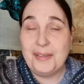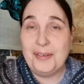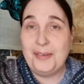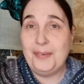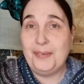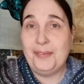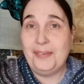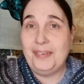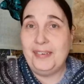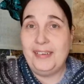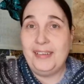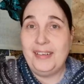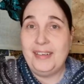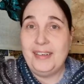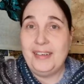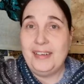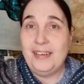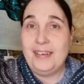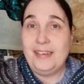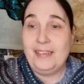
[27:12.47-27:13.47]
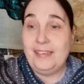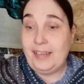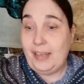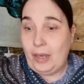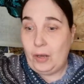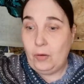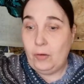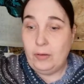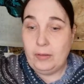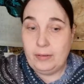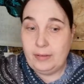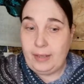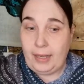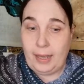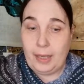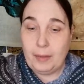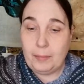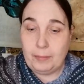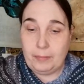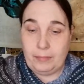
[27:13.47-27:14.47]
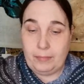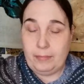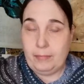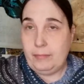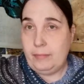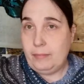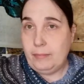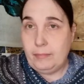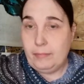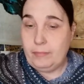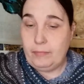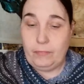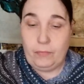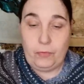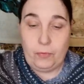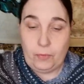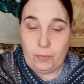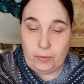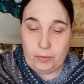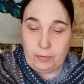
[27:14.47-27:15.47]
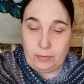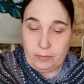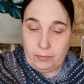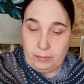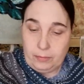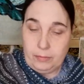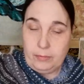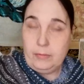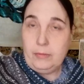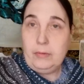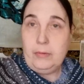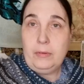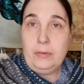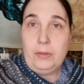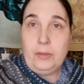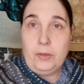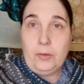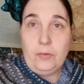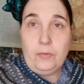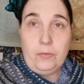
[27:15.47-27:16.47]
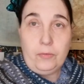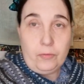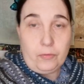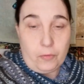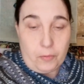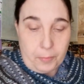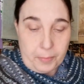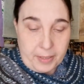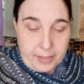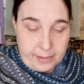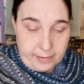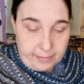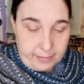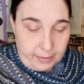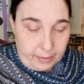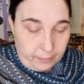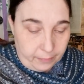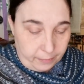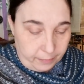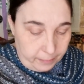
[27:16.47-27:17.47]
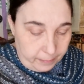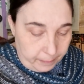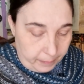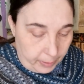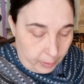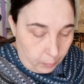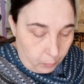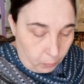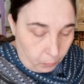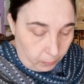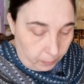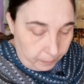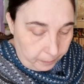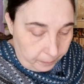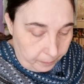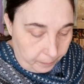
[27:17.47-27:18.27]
you know time for you know for myself anymore